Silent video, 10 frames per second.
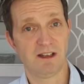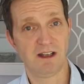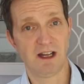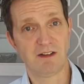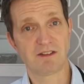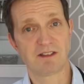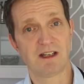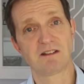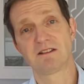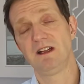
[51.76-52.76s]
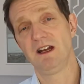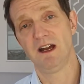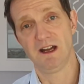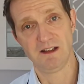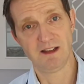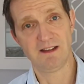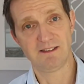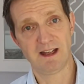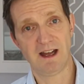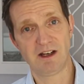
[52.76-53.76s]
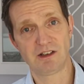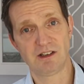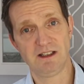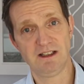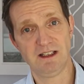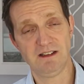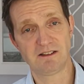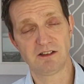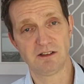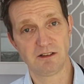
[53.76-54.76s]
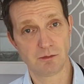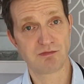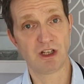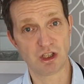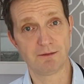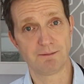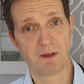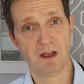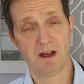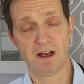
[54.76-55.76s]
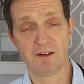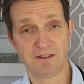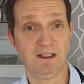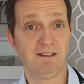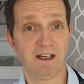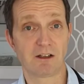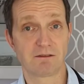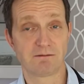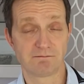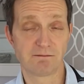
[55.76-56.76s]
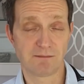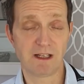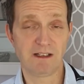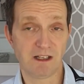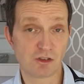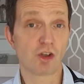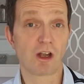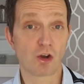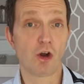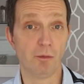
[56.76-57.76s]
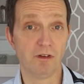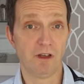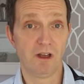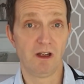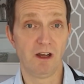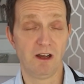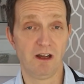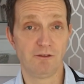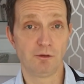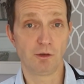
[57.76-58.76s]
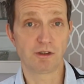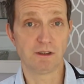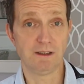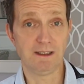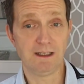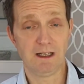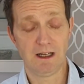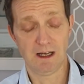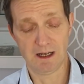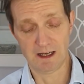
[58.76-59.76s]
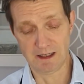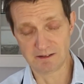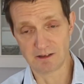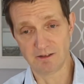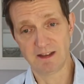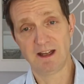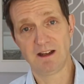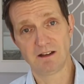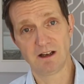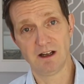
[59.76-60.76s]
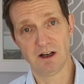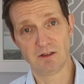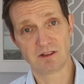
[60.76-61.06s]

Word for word: uh, have sex and, and that actually leads to depression. And I've seen that, it's not uncommon, uh, unfortunately. Uh, and so there, uh, I would